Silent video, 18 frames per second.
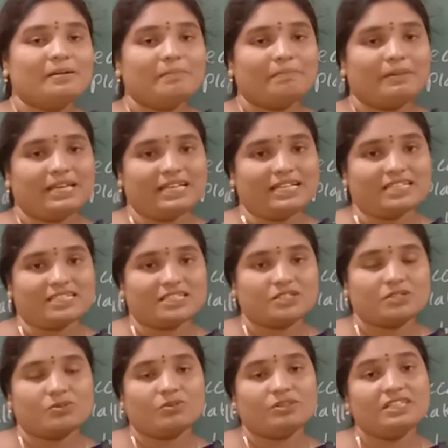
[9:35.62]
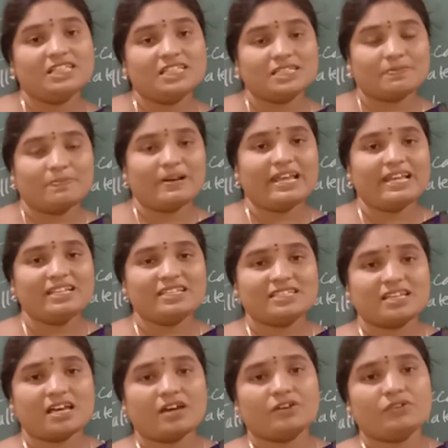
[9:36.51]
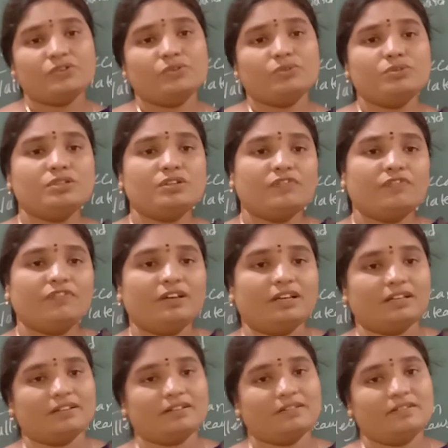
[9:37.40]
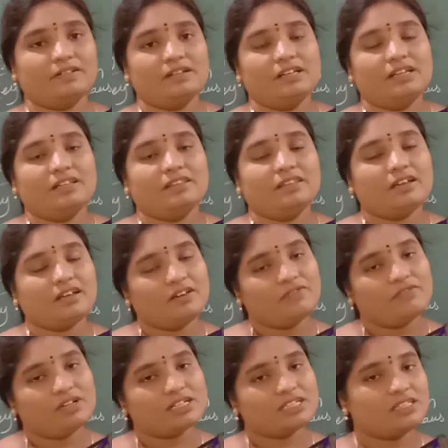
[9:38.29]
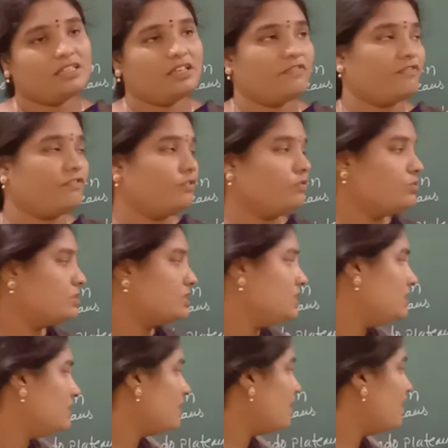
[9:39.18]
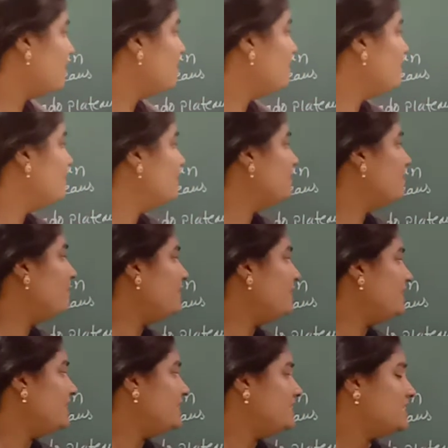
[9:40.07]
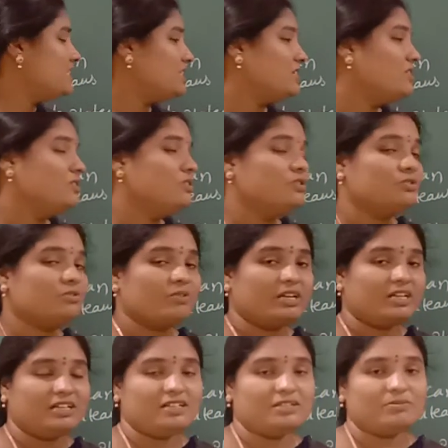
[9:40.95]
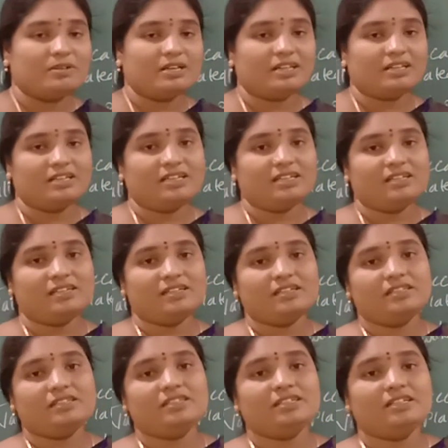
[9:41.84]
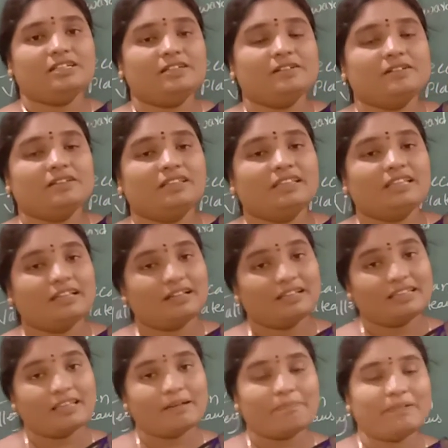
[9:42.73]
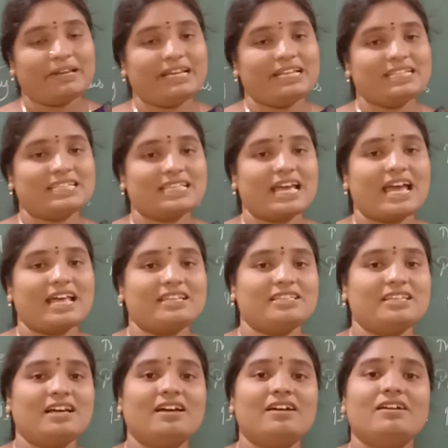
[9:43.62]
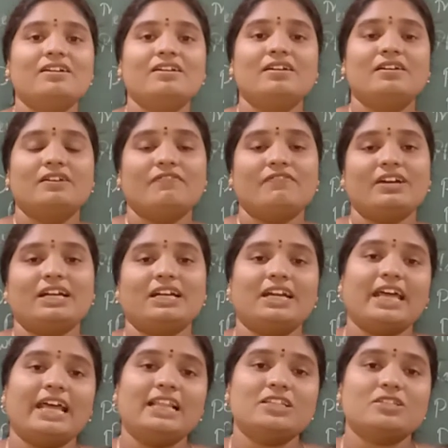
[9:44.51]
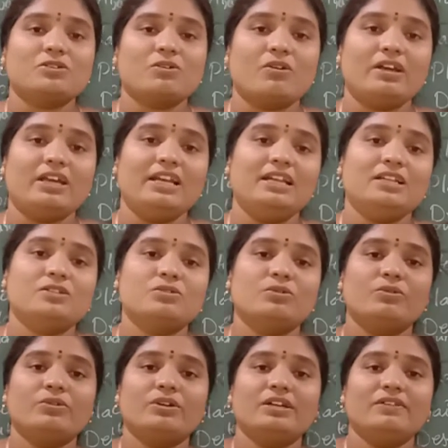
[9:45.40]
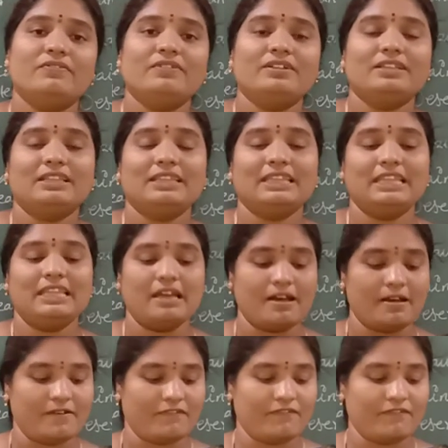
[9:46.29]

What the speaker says: plains. So these plains are used fully. The rivers, they flows in the plains. So it is very easy. The plains has a fertile soil. So the